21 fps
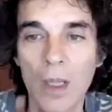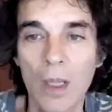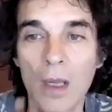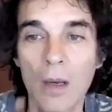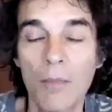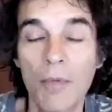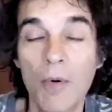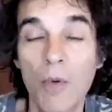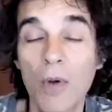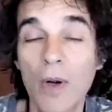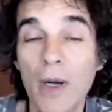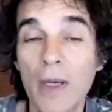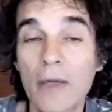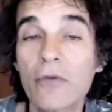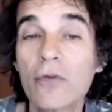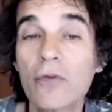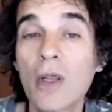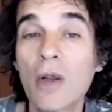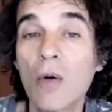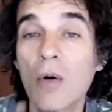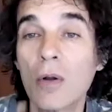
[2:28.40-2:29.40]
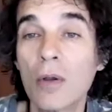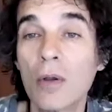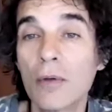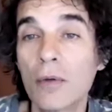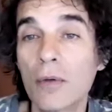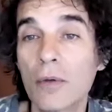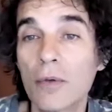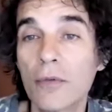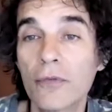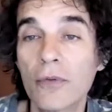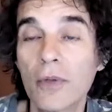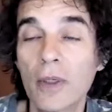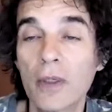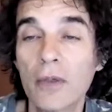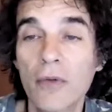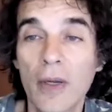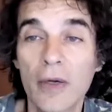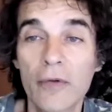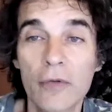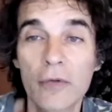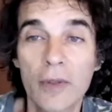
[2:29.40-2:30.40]
But what I say all of those things
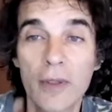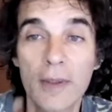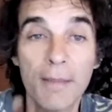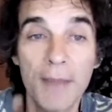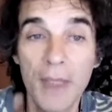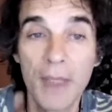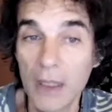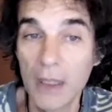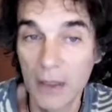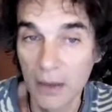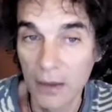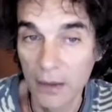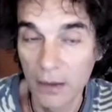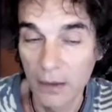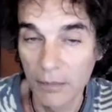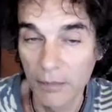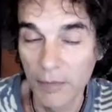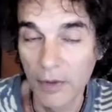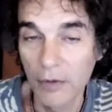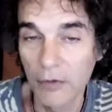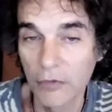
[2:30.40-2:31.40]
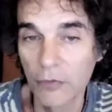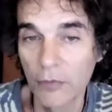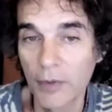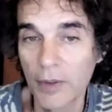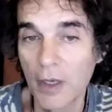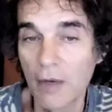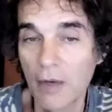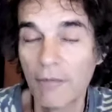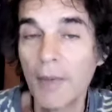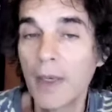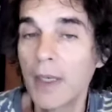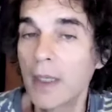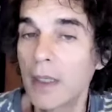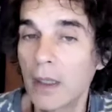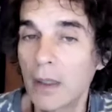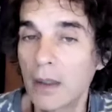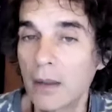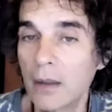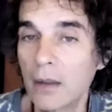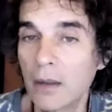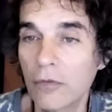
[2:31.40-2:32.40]
actually mean, because we have many
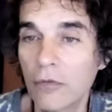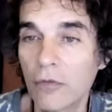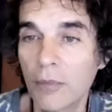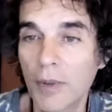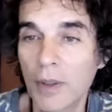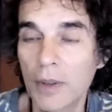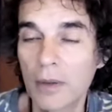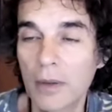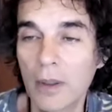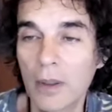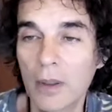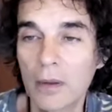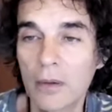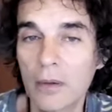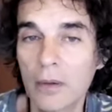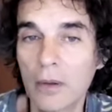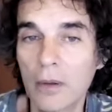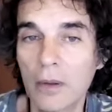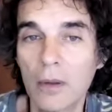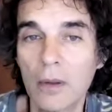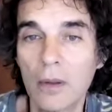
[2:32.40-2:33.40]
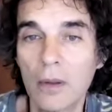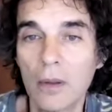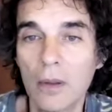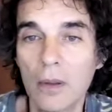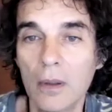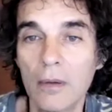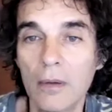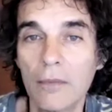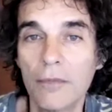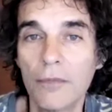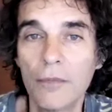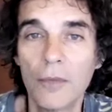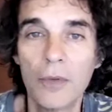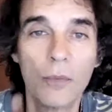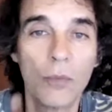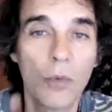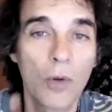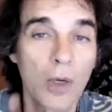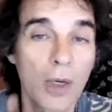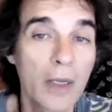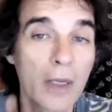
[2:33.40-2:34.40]
ideas about that,
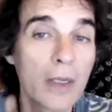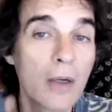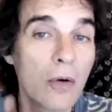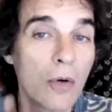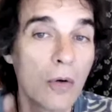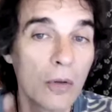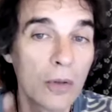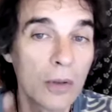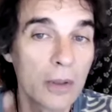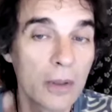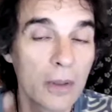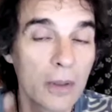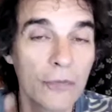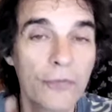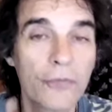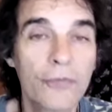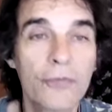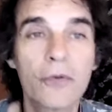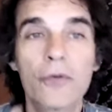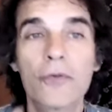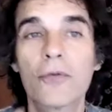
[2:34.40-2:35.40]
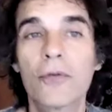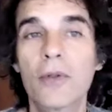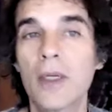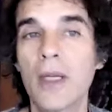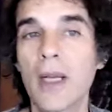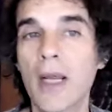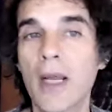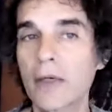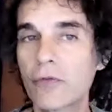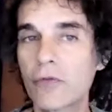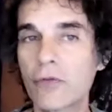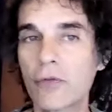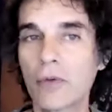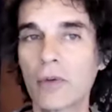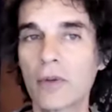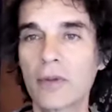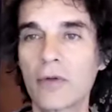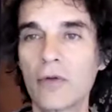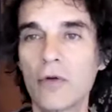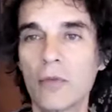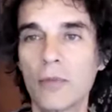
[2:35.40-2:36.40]
what I call it is just the natural
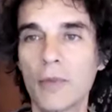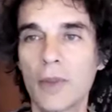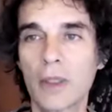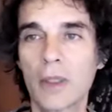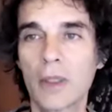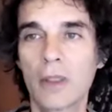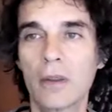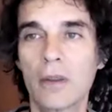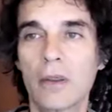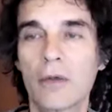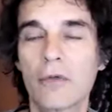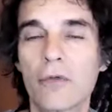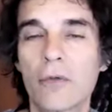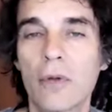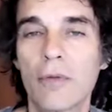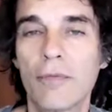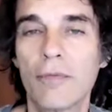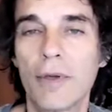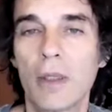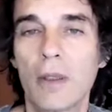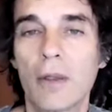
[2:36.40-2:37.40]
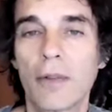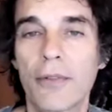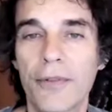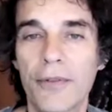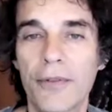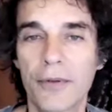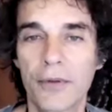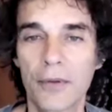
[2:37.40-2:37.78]
human condition of health.